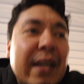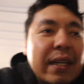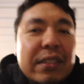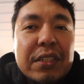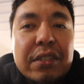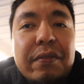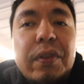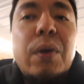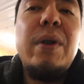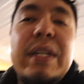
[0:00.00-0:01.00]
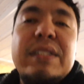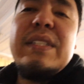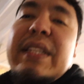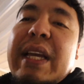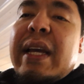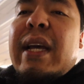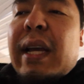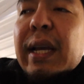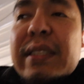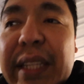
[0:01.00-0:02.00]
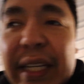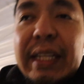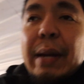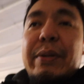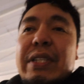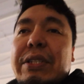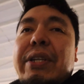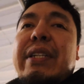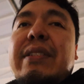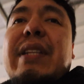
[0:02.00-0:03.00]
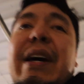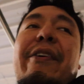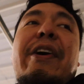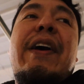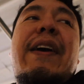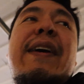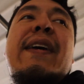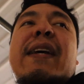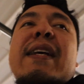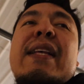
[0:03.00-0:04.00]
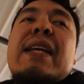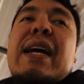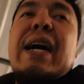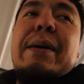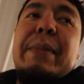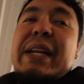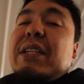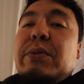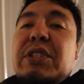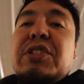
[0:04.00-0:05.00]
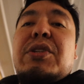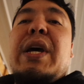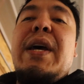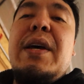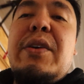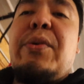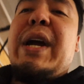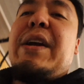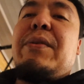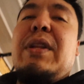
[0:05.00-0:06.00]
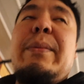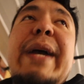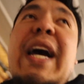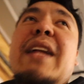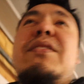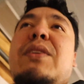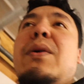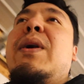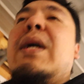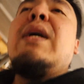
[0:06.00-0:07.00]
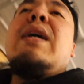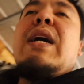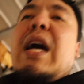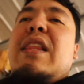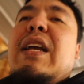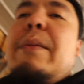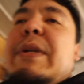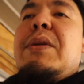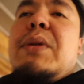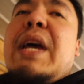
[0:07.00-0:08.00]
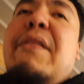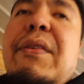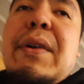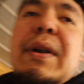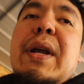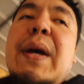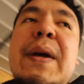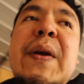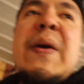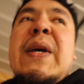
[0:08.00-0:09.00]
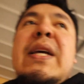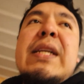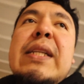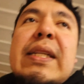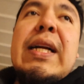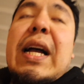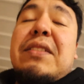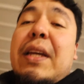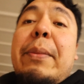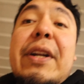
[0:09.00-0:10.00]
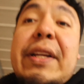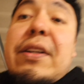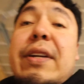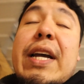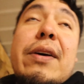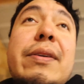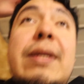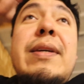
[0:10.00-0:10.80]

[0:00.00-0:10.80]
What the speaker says: Touching the floor and staying in that position and stuff. My knees would just crack really bad. So I think I've been doing that for, I'd say, about a year now.